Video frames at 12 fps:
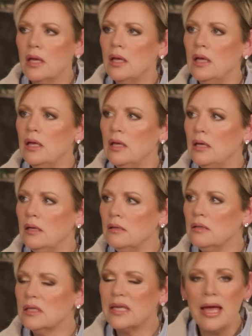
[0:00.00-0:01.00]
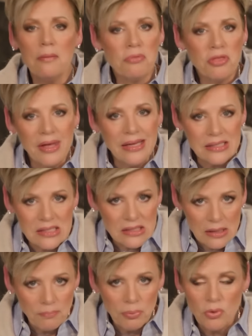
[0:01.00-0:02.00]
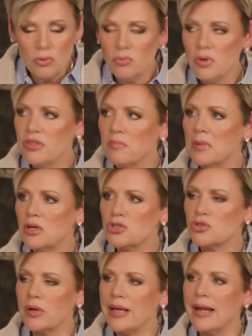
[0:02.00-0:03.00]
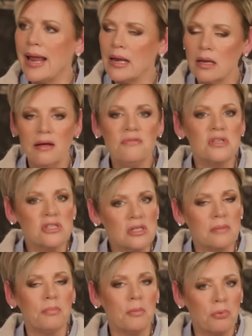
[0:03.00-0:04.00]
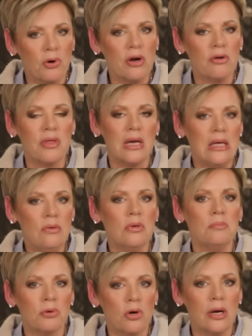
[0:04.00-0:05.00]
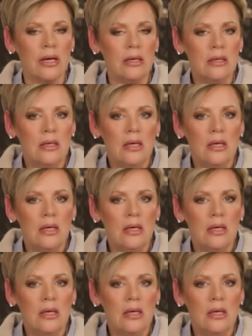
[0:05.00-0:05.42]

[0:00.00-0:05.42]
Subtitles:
He kept things simple with the ministry. And I love this simple prayer that he would pray